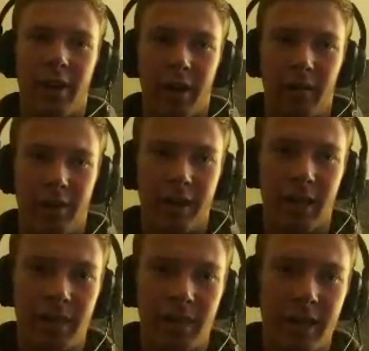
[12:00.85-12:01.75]
yard, and
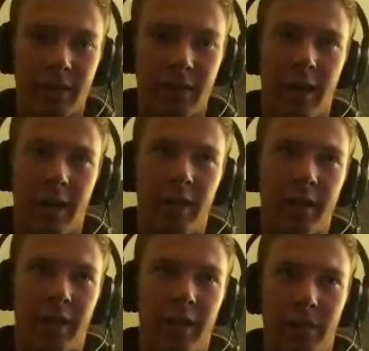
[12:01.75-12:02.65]
we'll just like mess
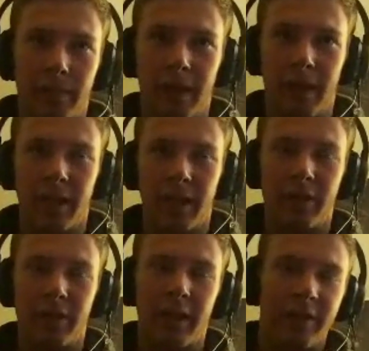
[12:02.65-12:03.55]
around and do like
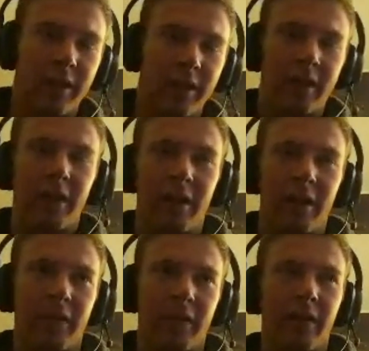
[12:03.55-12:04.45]
PK shootouts and
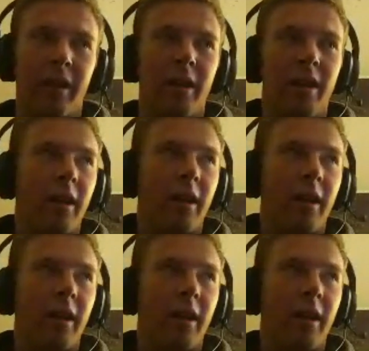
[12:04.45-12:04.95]
stuff.